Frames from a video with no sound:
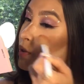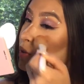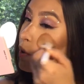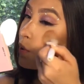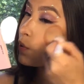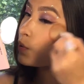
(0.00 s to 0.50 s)

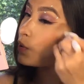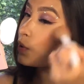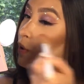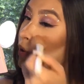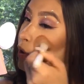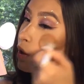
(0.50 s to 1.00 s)
So
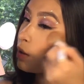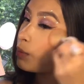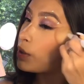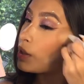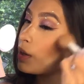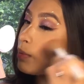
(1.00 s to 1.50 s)

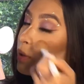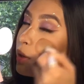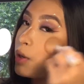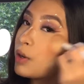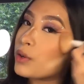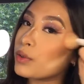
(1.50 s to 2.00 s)
comment down
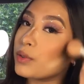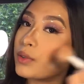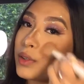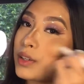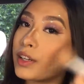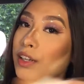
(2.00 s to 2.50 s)
below
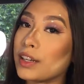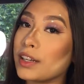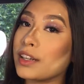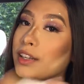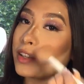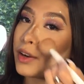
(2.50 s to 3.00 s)

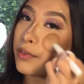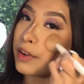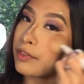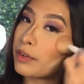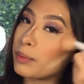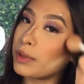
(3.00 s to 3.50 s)
your
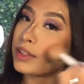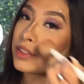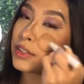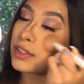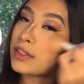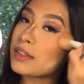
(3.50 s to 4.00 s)
favorite
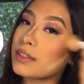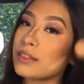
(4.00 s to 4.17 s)
blushes.